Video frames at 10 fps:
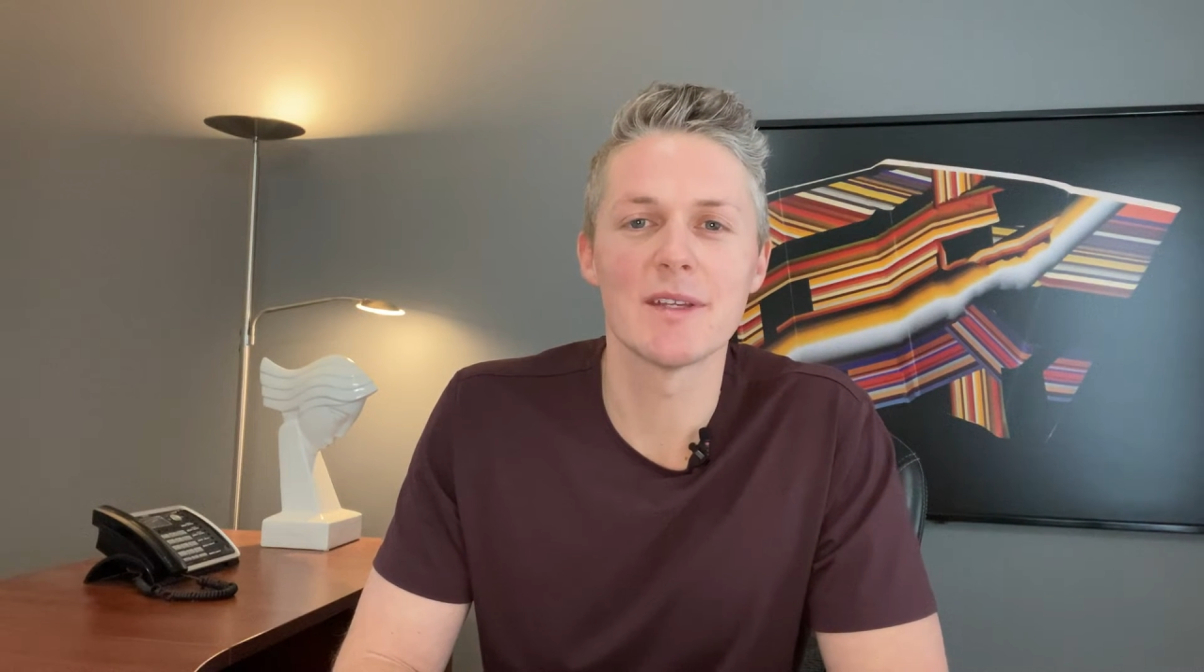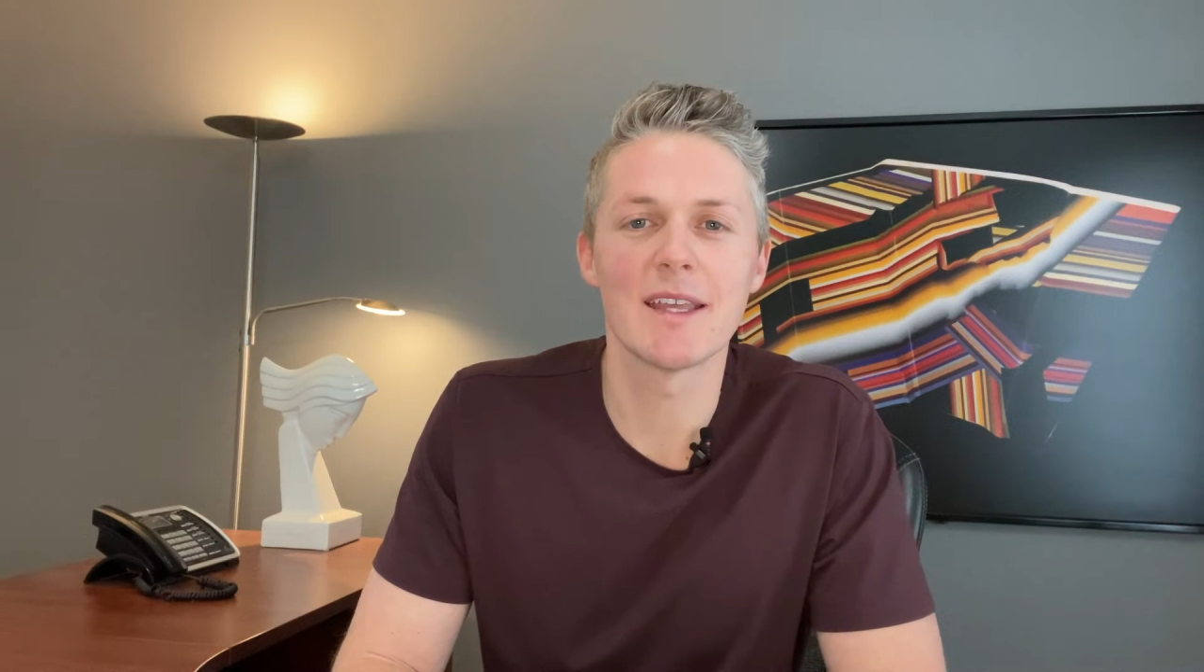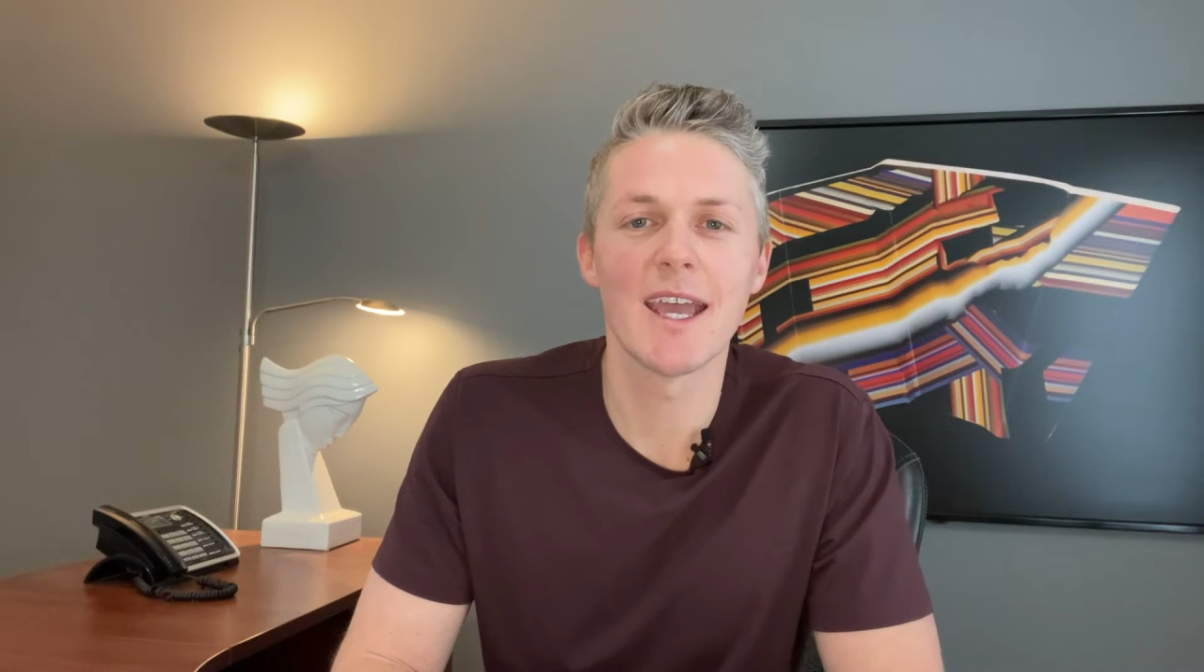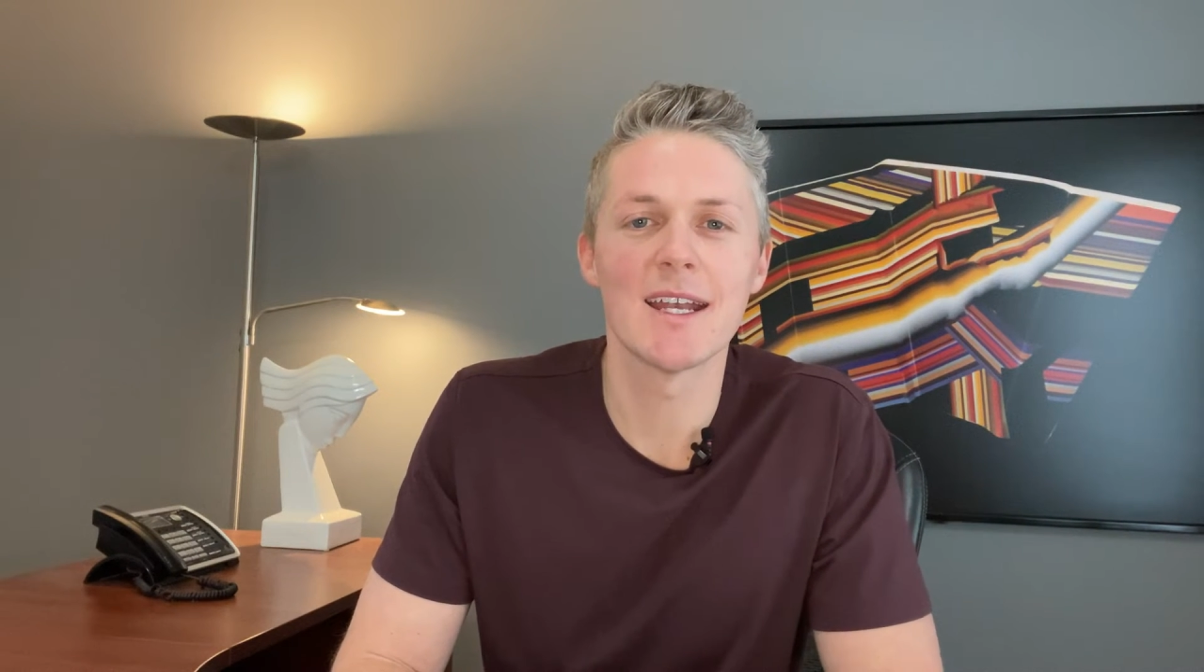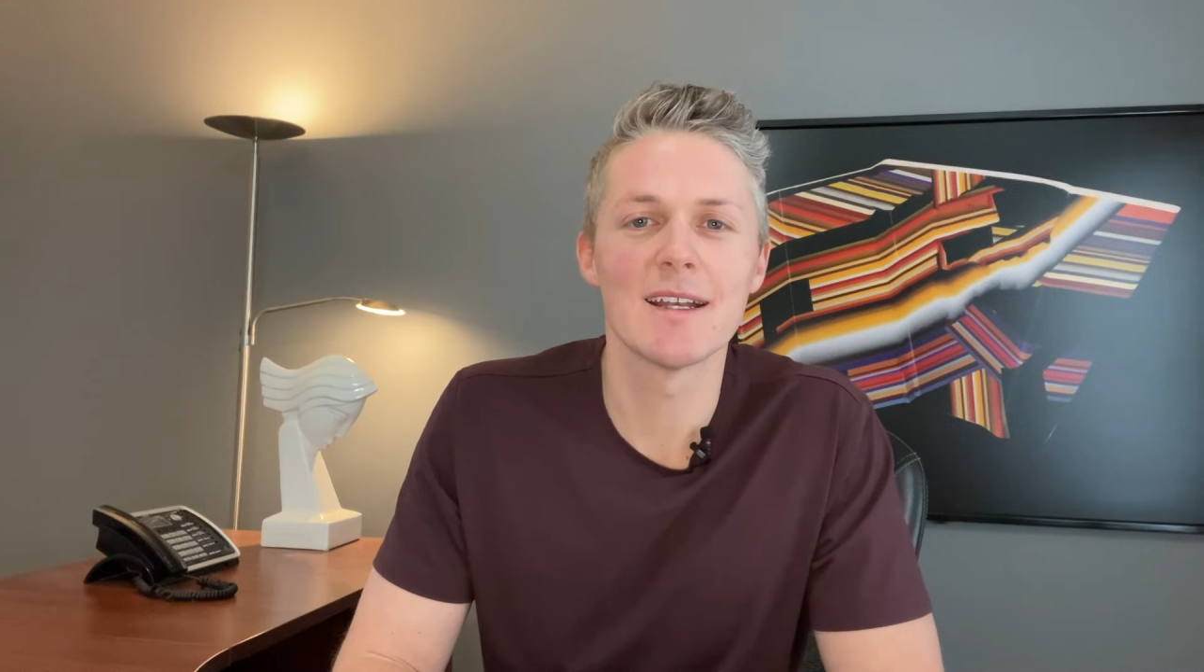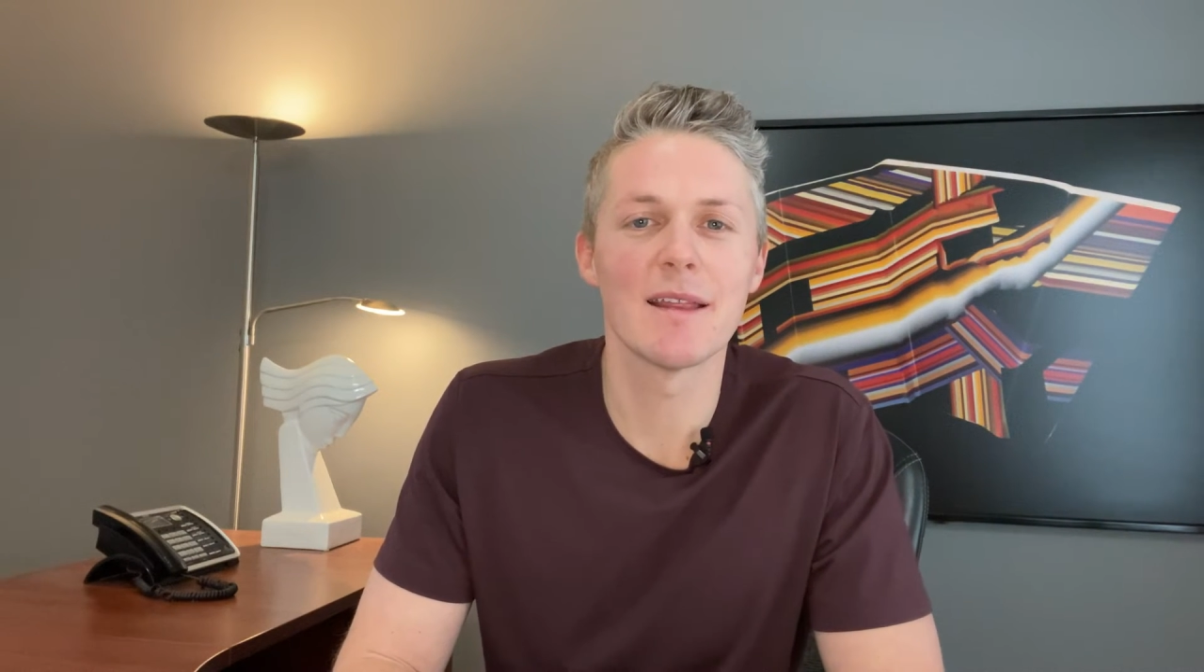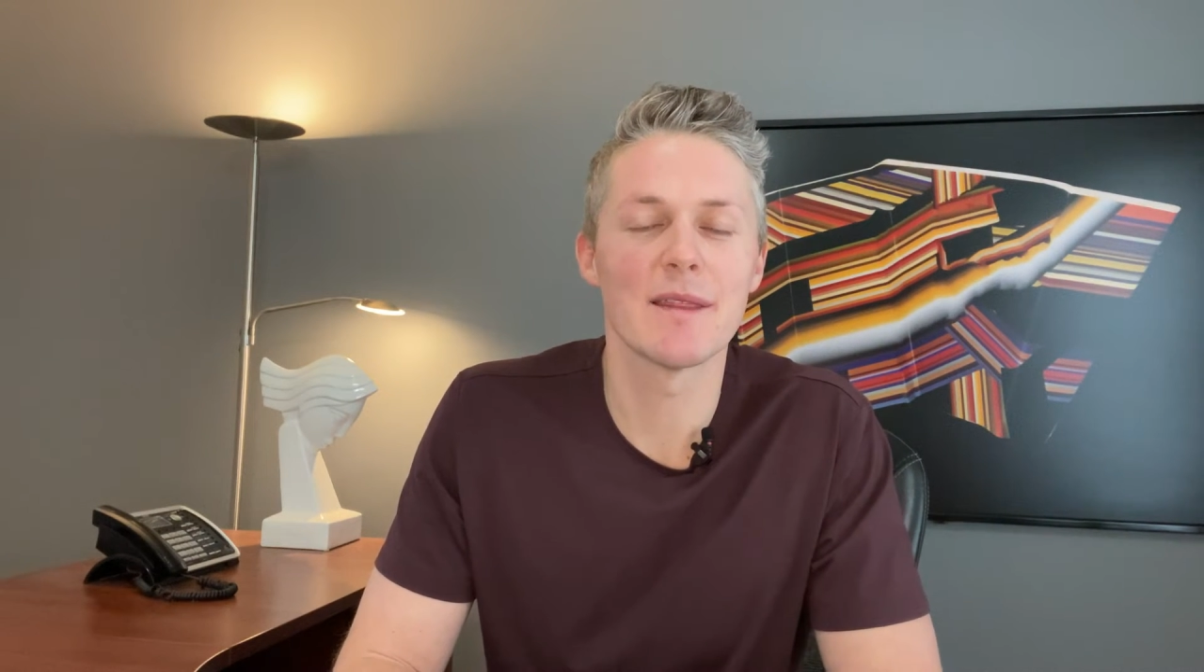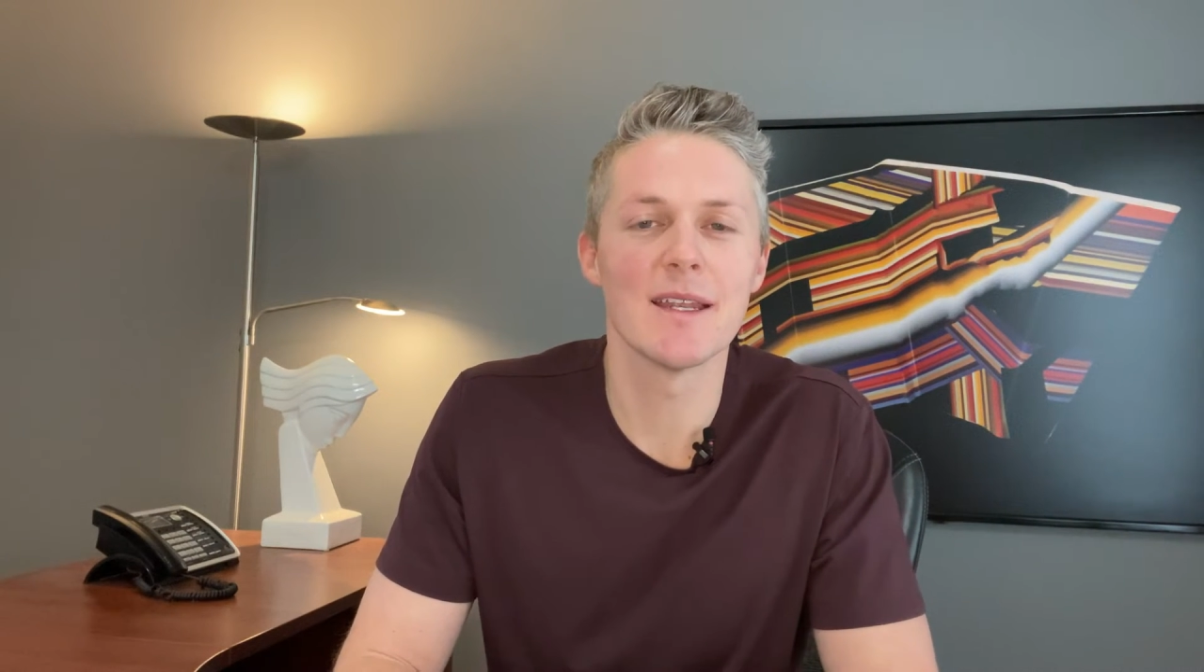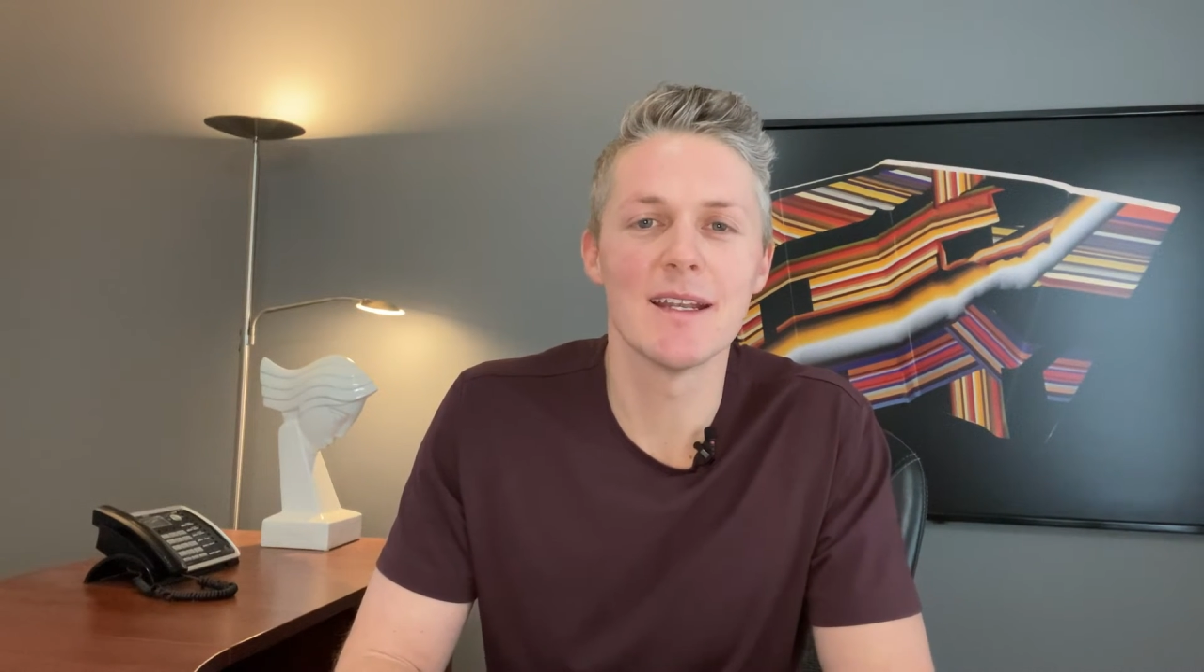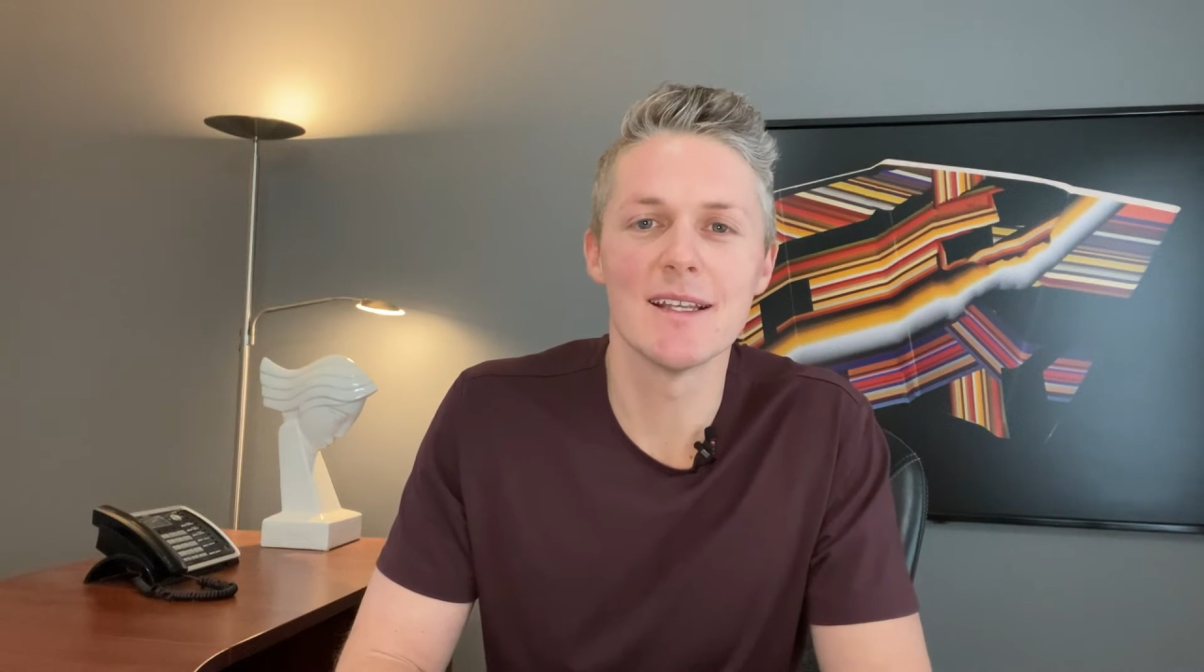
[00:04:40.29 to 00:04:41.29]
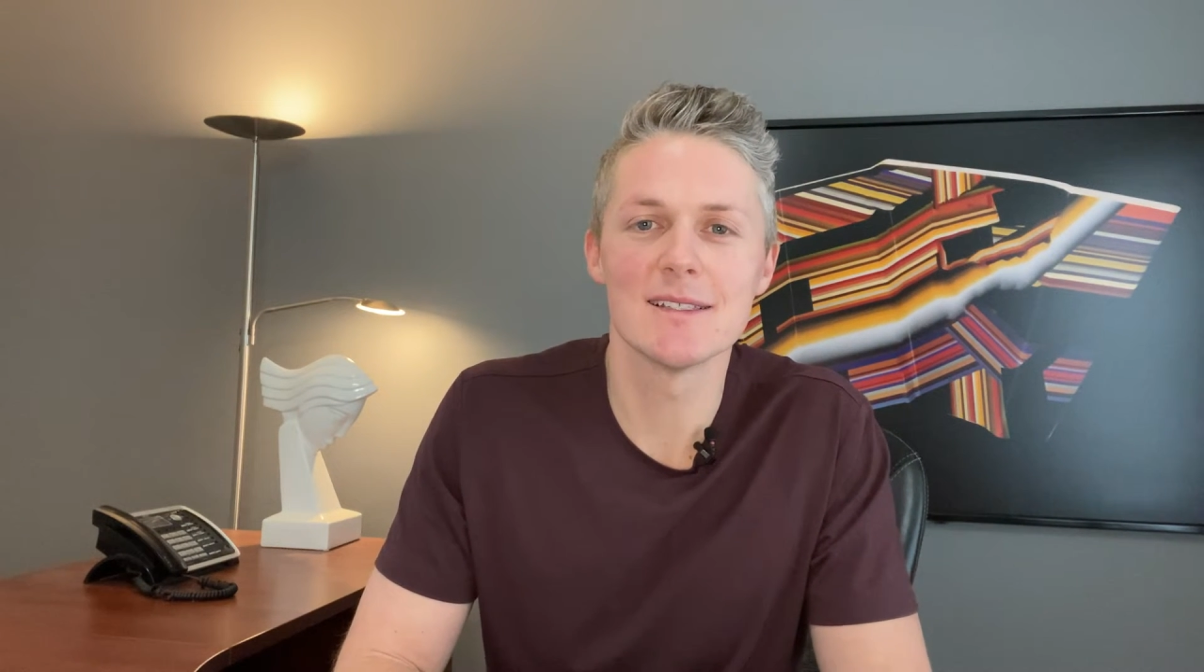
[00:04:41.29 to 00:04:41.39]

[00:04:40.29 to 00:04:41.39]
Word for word: in Canada than it